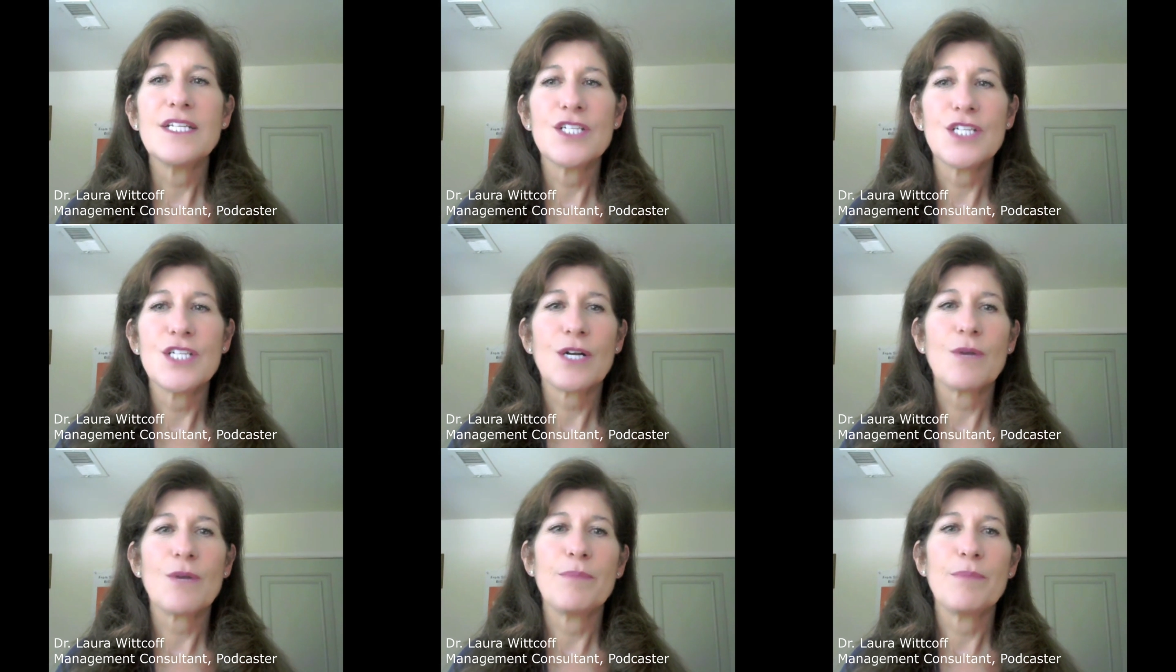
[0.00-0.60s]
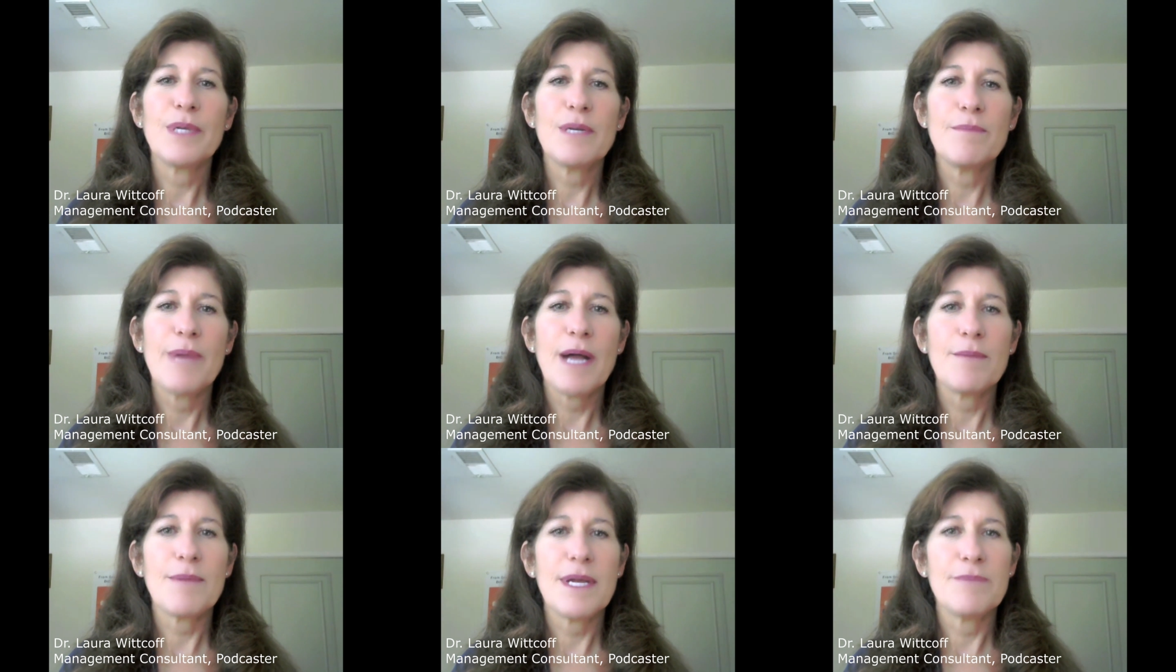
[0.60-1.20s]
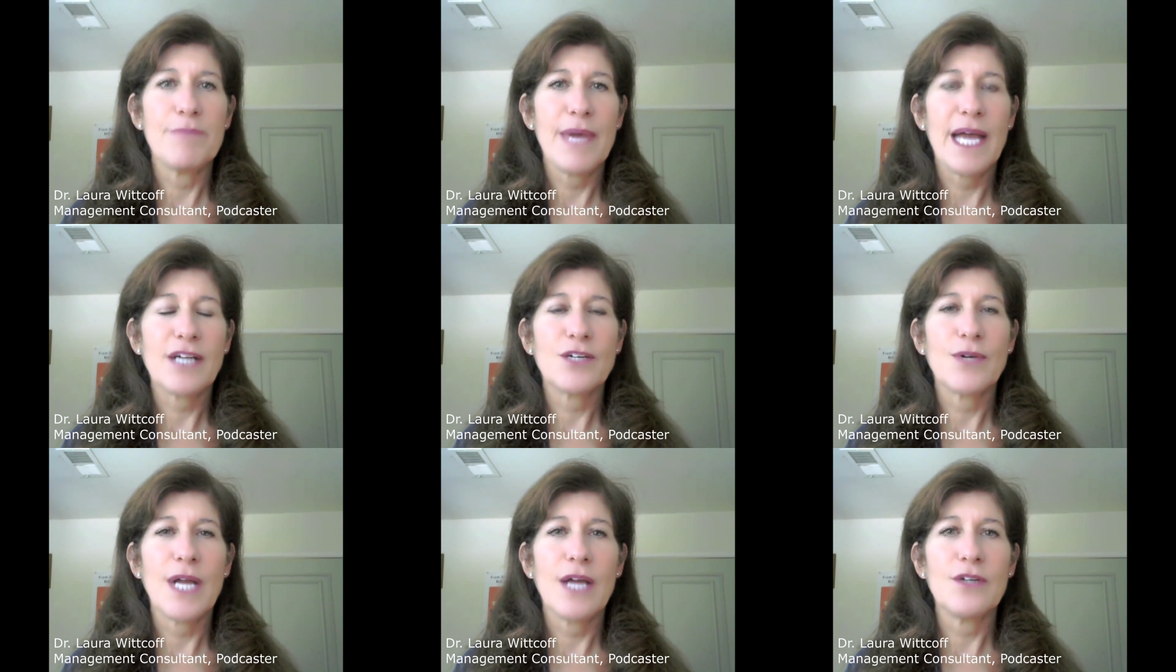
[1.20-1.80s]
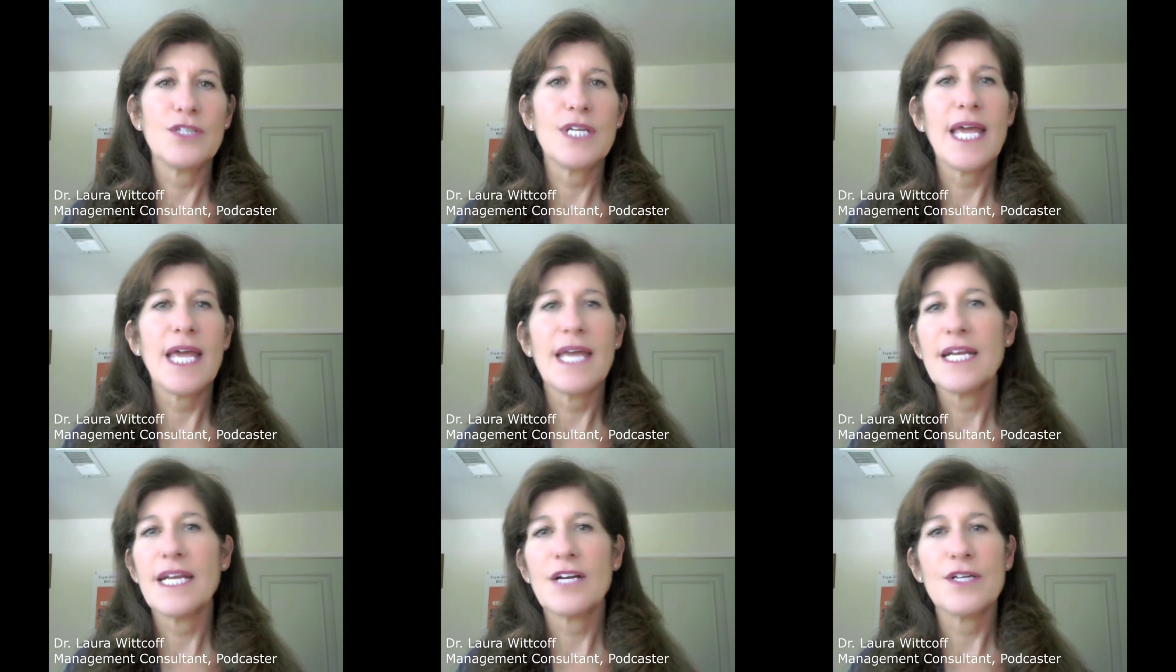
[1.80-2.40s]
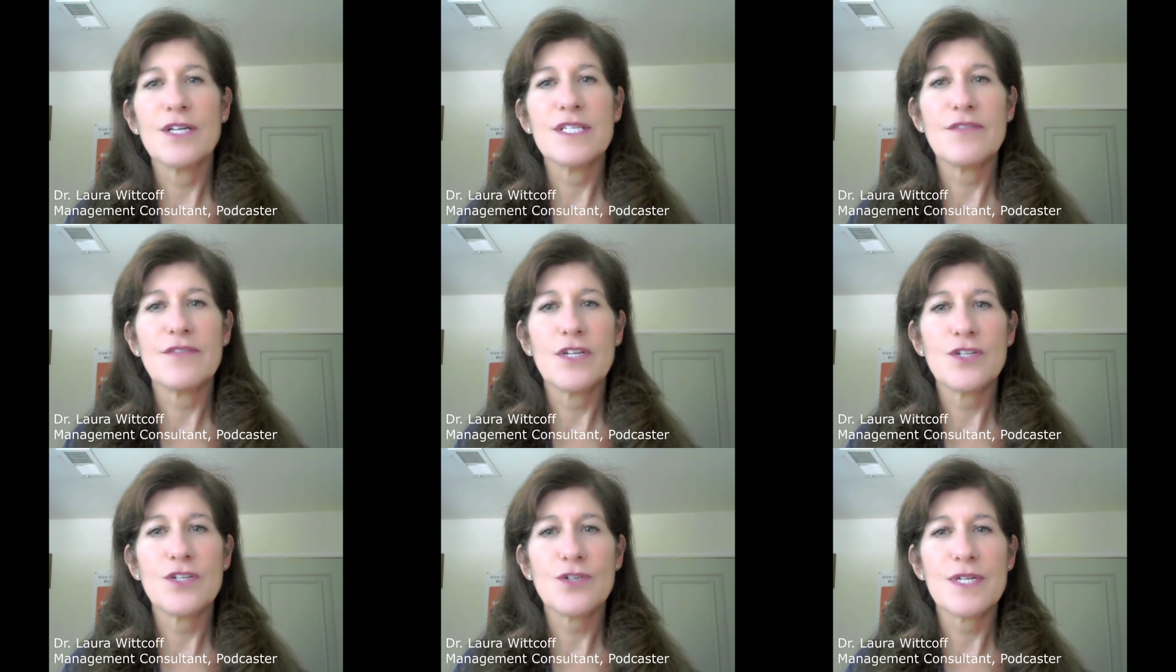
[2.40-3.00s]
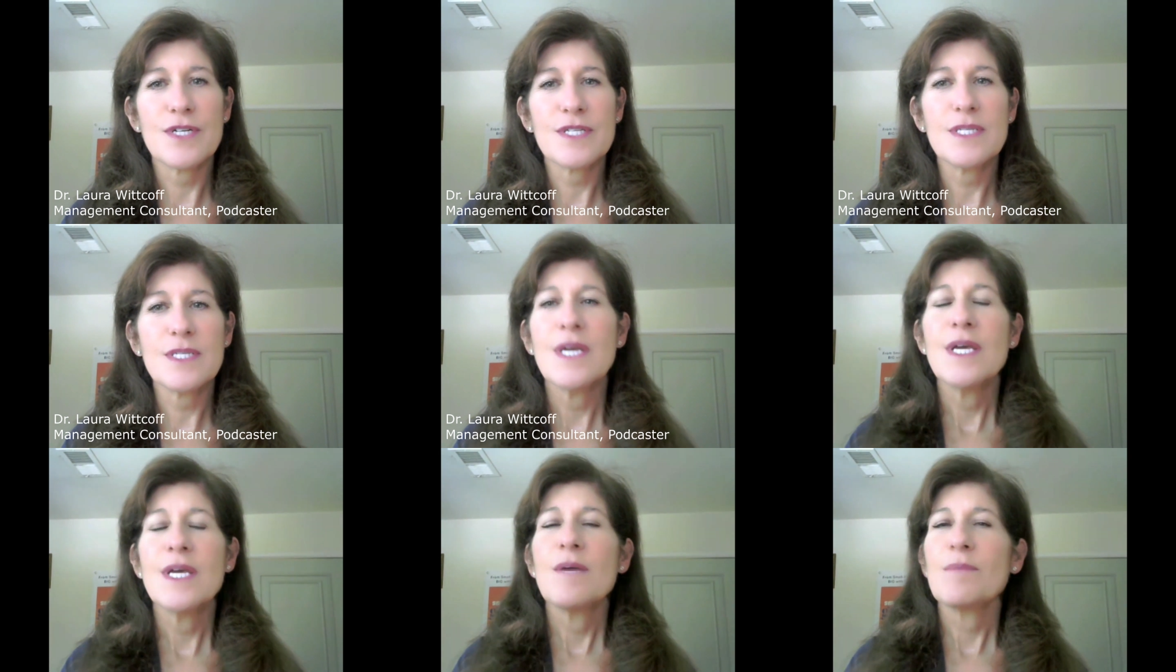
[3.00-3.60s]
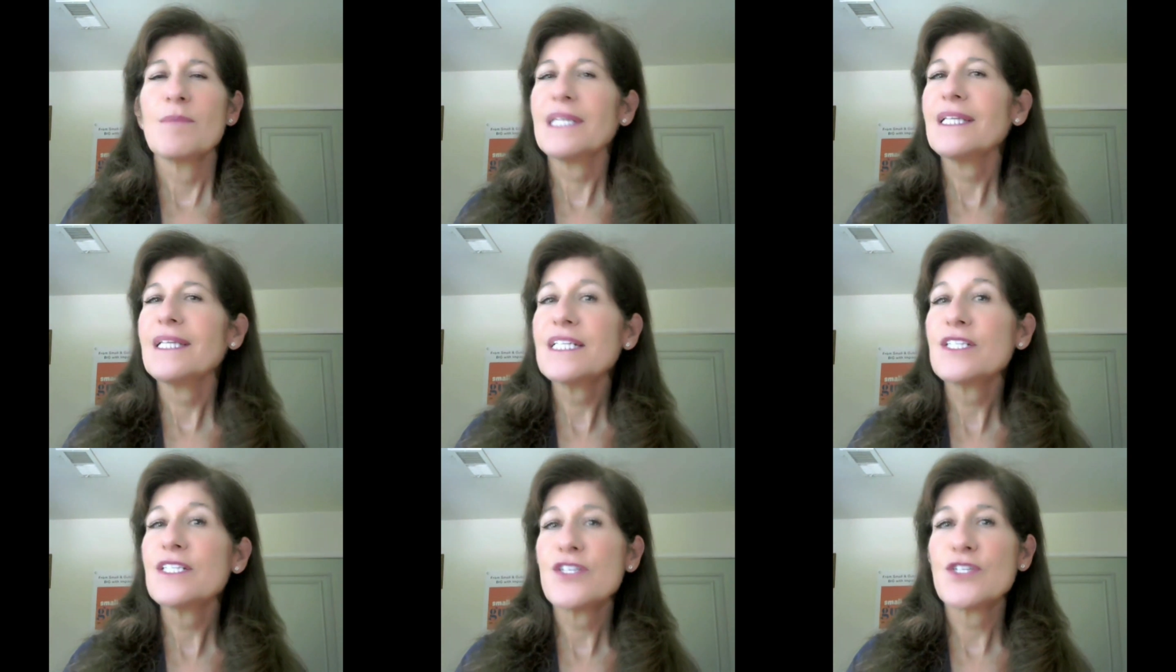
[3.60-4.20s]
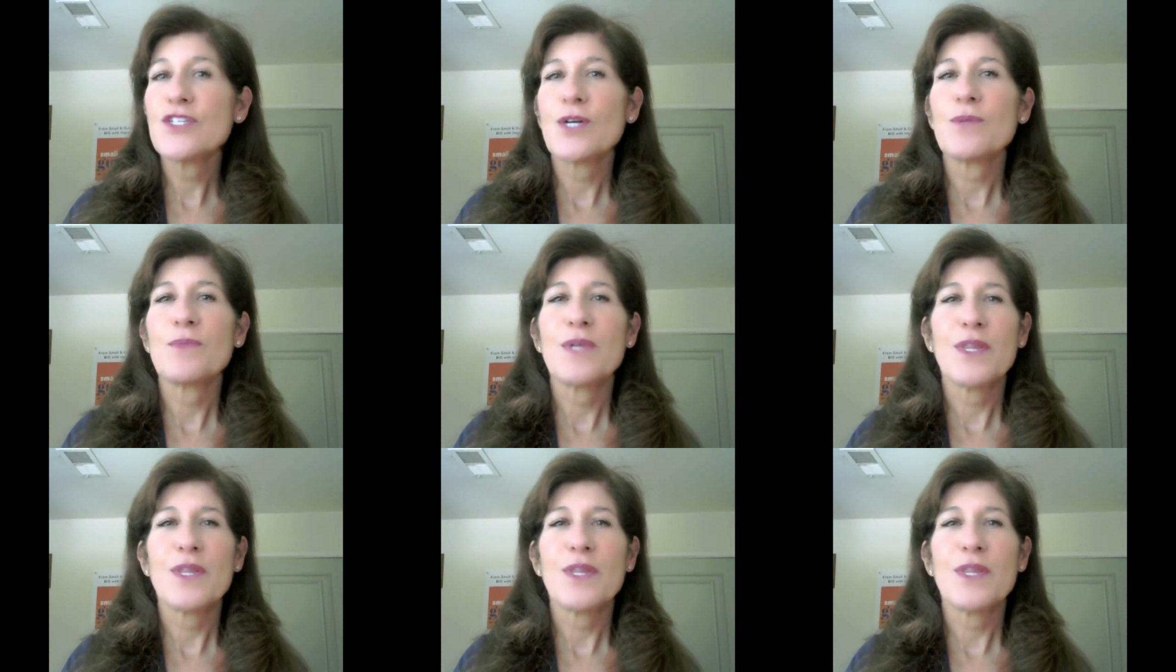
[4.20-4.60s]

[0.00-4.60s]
to share a bit about my background and areas of interest. But I'd like to start